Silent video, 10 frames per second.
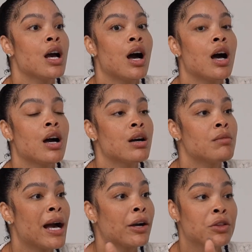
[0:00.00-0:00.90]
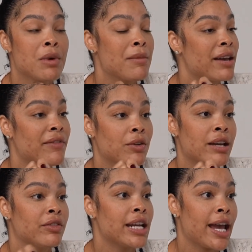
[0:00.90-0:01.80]
I go through my man phone
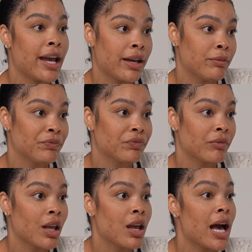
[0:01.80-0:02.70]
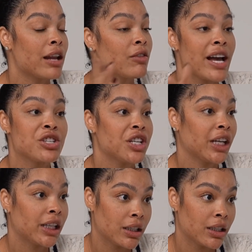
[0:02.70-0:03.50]
every day. I don't find shit.